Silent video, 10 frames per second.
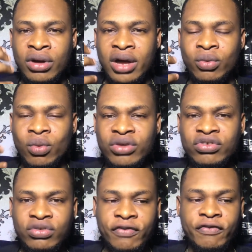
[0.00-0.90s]
And
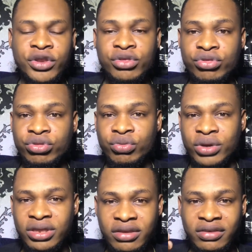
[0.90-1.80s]
once you finish
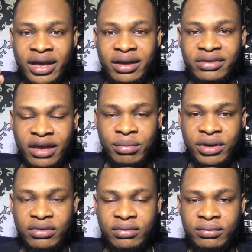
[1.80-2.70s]
doing this assignment,